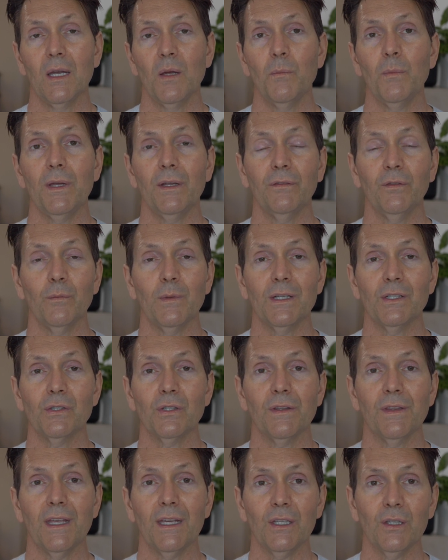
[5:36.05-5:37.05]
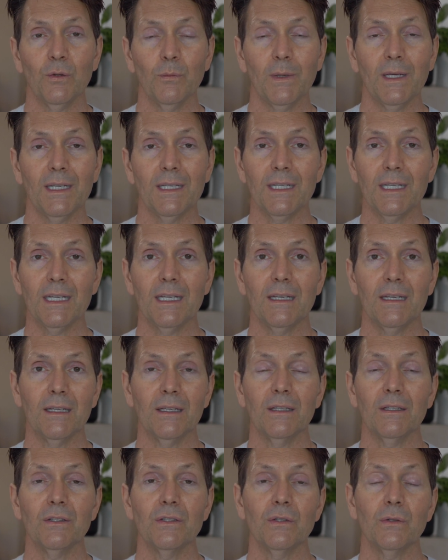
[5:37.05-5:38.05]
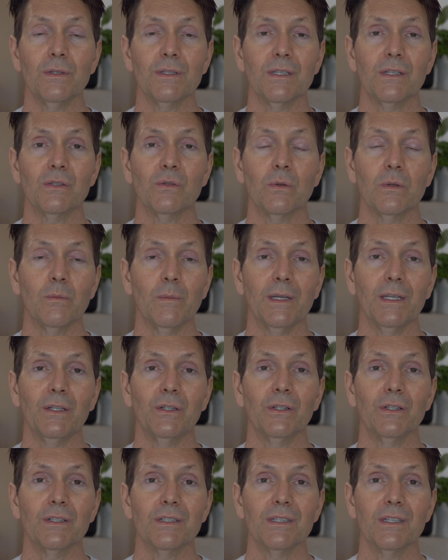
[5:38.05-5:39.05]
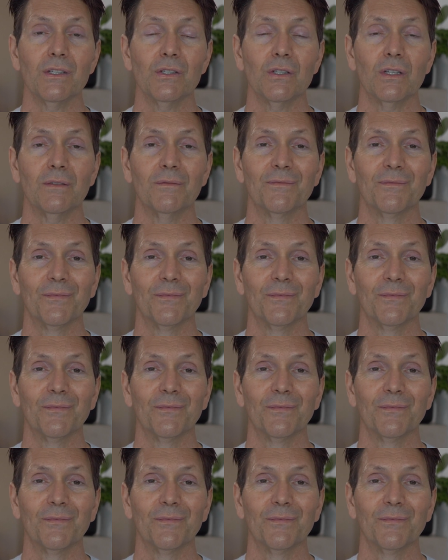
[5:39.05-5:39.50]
be information that you may need to assist with making your decision.